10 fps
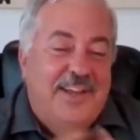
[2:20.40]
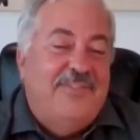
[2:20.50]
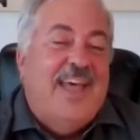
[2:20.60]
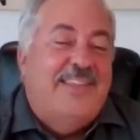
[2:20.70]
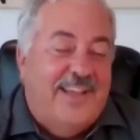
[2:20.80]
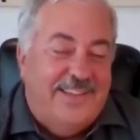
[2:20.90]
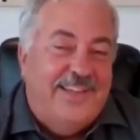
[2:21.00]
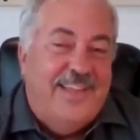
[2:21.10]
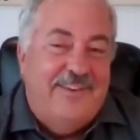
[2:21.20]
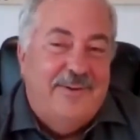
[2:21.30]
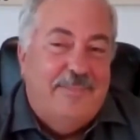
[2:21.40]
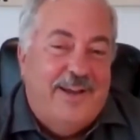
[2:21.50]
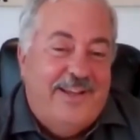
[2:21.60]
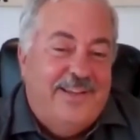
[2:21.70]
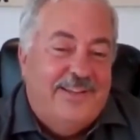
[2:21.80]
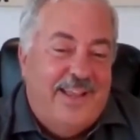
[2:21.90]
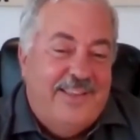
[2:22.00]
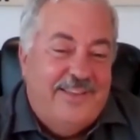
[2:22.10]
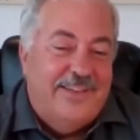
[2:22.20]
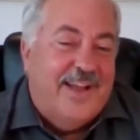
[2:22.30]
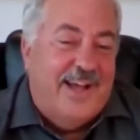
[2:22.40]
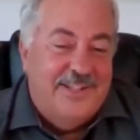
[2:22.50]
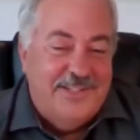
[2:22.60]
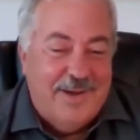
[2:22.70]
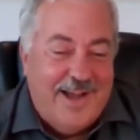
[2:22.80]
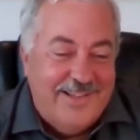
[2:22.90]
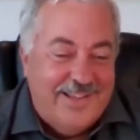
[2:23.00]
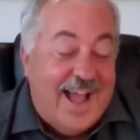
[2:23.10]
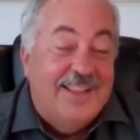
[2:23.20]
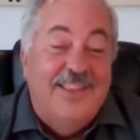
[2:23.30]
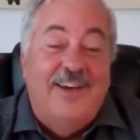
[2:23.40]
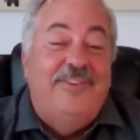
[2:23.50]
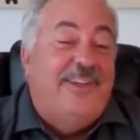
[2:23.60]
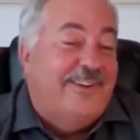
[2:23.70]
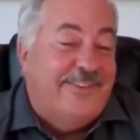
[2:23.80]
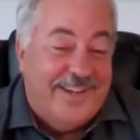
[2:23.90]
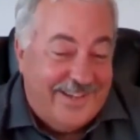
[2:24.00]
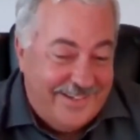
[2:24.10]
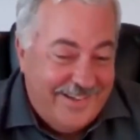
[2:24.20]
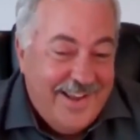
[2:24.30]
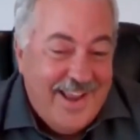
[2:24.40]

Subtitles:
Give that technique to everybody and the psychology behind it. I love hearing it.